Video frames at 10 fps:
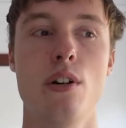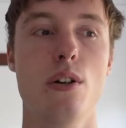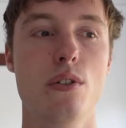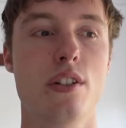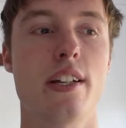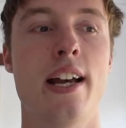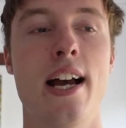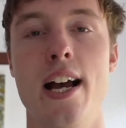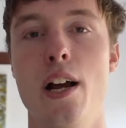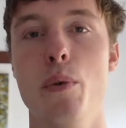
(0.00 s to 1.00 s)
Host,
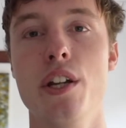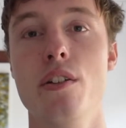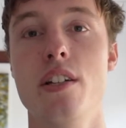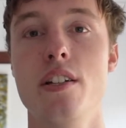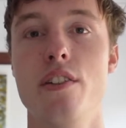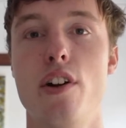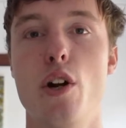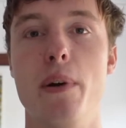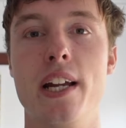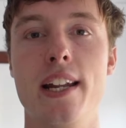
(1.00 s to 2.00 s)
we use these in the
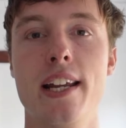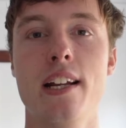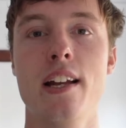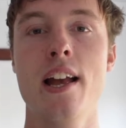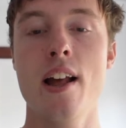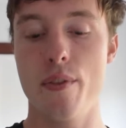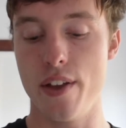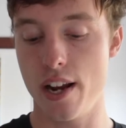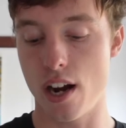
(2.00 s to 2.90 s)
very beginning. They